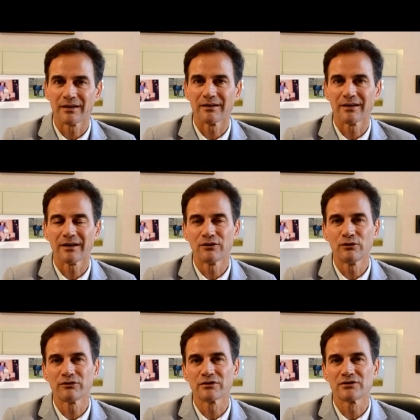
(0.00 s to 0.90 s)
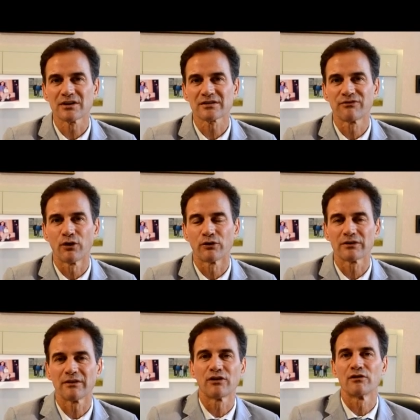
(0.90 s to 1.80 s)
And I do suggest
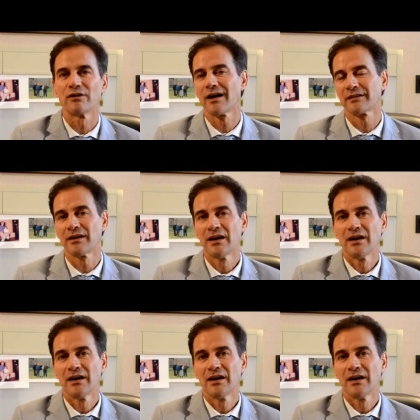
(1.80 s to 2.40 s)
folks, if they're not,